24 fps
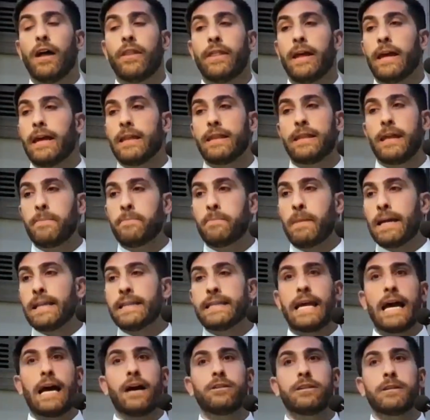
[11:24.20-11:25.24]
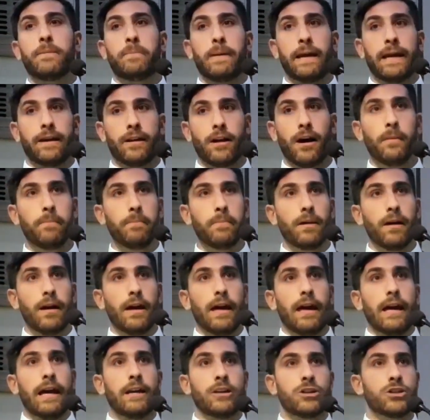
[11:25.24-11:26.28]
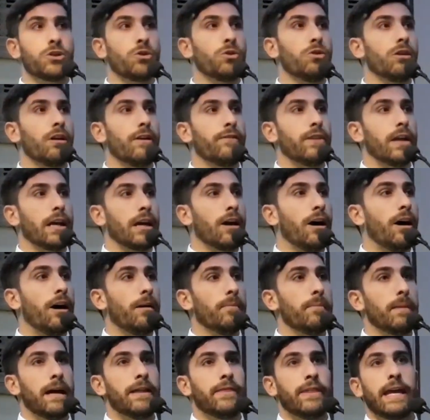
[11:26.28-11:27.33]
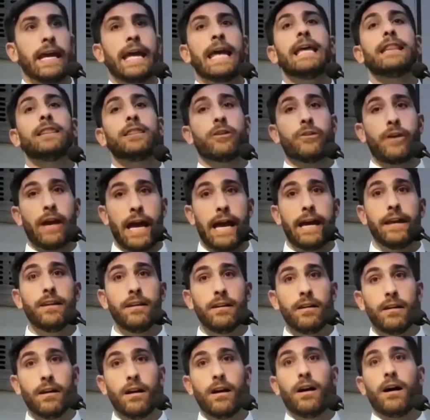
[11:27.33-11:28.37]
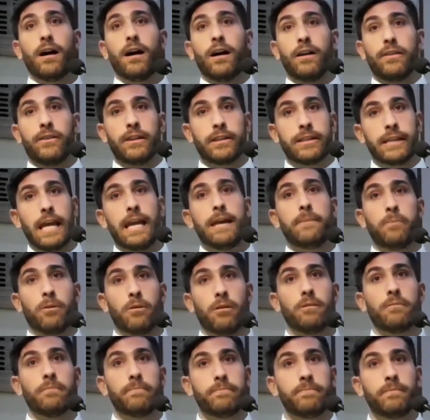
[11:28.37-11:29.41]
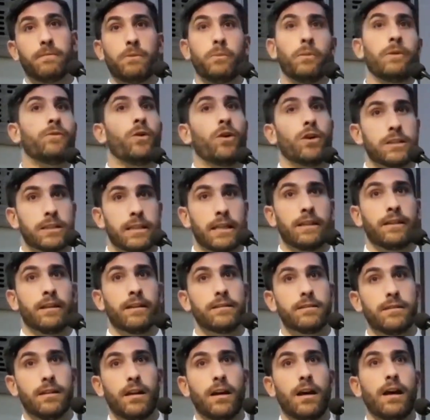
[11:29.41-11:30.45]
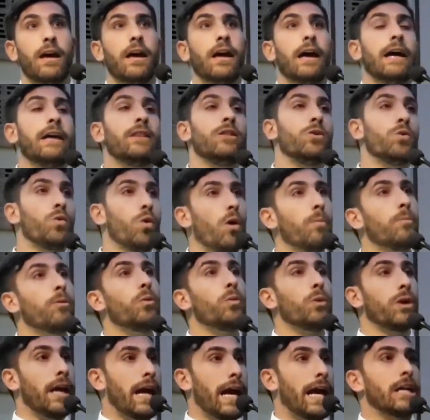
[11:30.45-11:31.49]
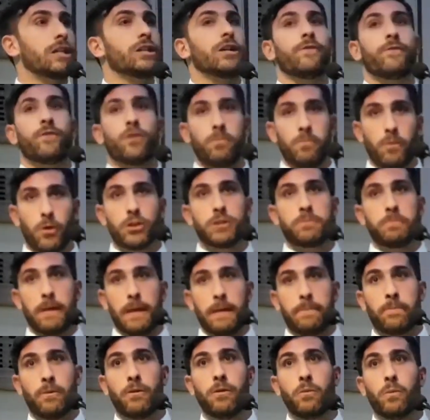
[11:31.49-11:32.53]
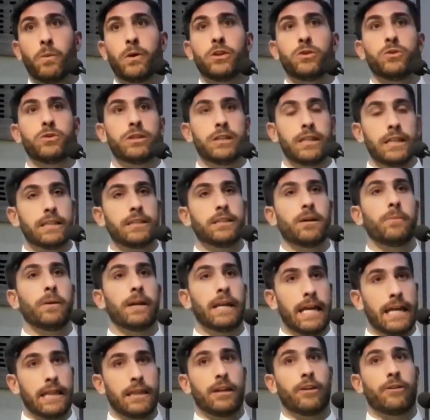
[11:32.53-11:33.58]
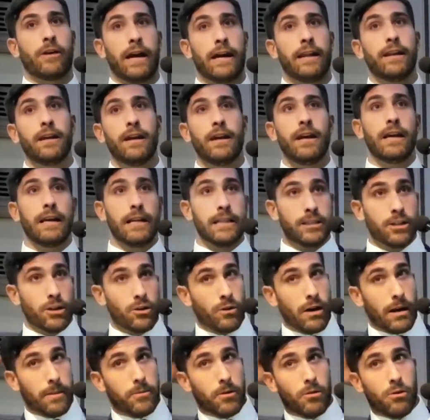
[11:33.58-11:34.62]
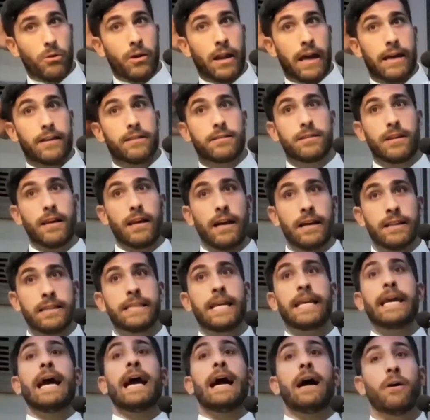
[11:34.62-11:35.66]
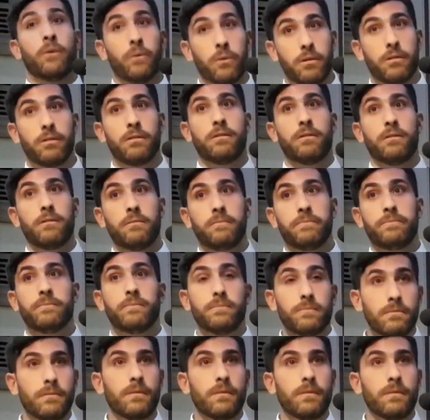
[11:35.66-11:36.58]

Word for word: Uh, they, they bend down to pick it up, and sure enough, they come and they hit their head on the table. We've all seen this. And the normal reaction for most people when you see someone hit their head is to grab their own heads and say, ow